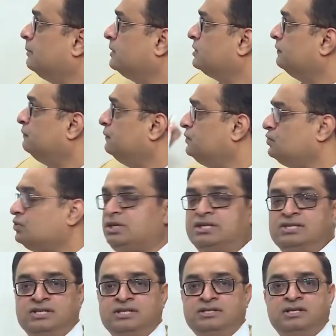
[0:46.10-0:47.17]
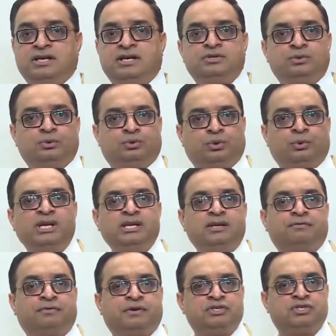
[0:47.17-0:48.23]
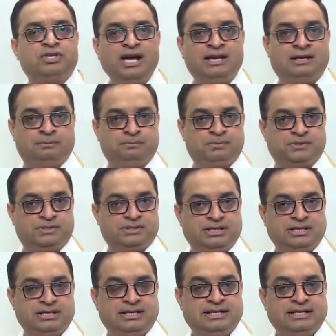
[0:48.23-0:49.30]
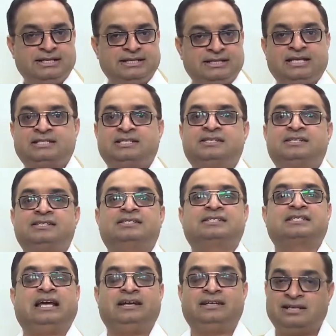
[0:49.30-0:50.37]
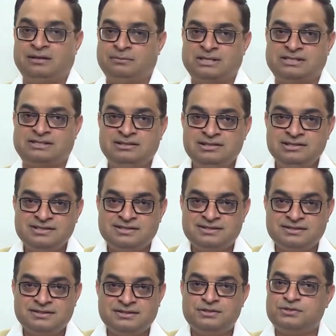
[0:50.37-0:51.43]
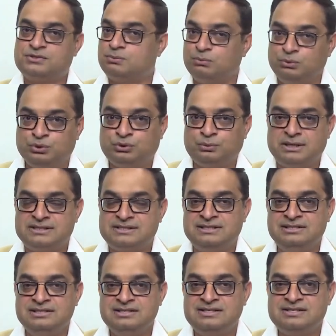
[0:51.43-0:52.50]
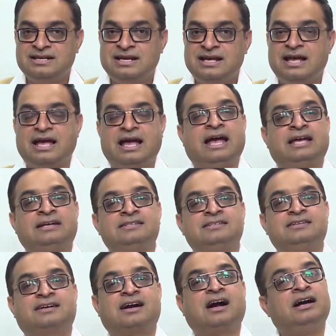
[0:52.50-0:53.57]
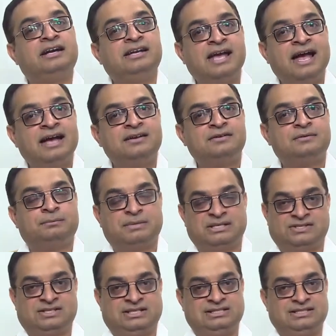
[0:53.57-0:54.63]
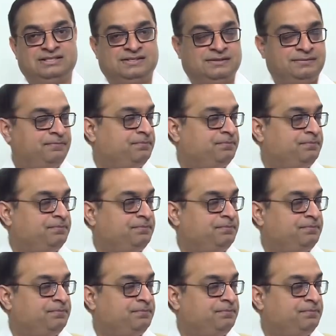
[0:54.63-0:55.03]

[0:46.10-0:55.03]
differentiated into three different types. That is skeletal muscles, smooth muscles and cardiac muscles.